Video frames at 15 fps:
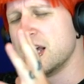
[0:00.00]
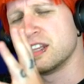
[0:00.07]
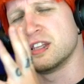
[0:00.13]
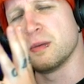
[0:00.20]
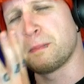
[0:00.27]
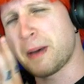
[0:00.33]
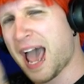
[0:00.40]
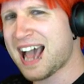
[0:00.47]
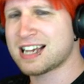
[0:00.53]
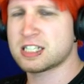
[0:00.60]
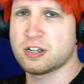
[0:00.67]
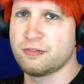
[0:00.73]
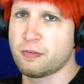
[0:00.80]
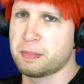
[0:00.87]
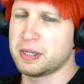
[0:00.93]
the
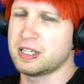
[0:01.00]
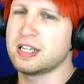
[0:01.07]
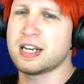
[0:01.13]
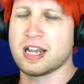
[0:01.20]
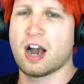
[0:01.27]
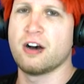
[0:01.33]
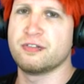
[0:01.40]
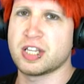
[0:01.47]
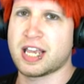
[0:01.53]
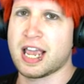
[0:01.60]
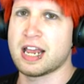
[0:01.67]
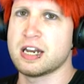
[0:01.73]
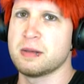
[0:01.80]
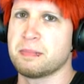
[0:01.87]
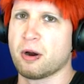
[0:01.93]
passive ability of the
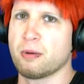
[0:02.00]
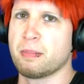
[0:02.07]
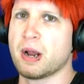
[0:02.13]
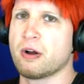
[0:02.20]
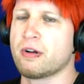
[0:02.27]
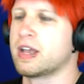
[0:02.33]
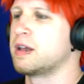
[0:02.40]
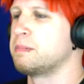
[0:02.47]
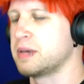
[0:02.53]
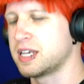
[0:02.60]
Candy Barbarian,